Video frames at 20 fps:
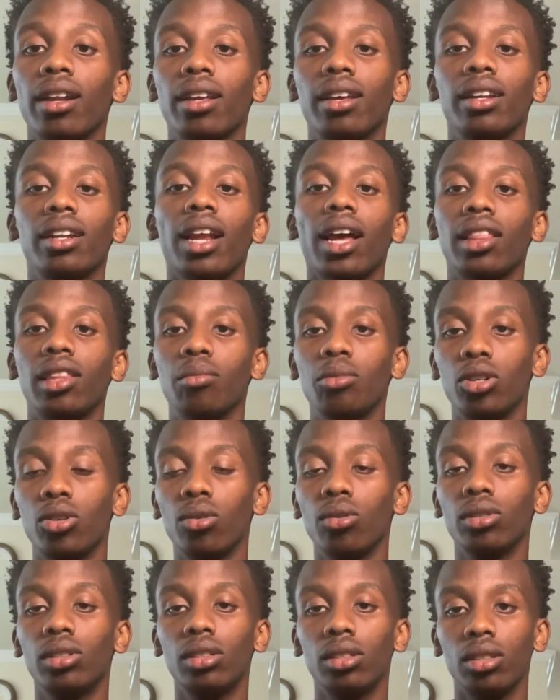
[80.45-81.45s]
And now let me go
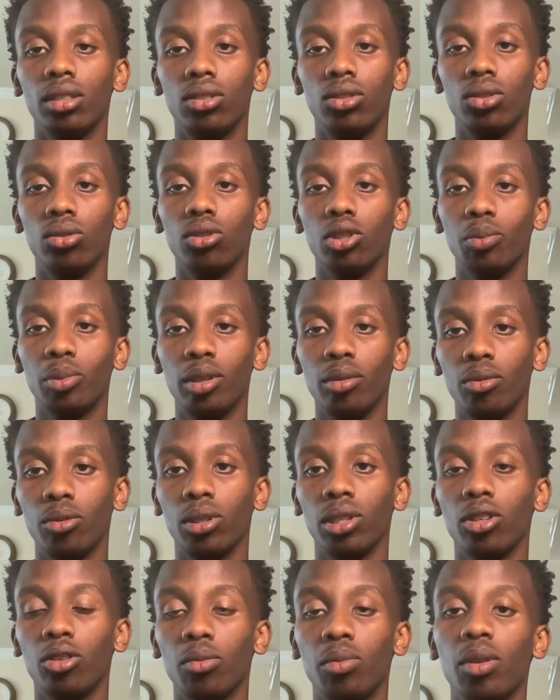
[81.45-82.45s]
into the Jewish people a
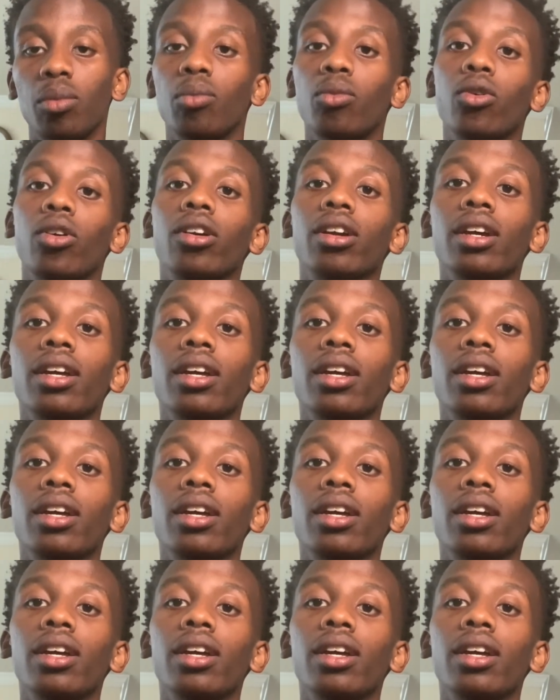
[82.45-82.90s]
little bit more.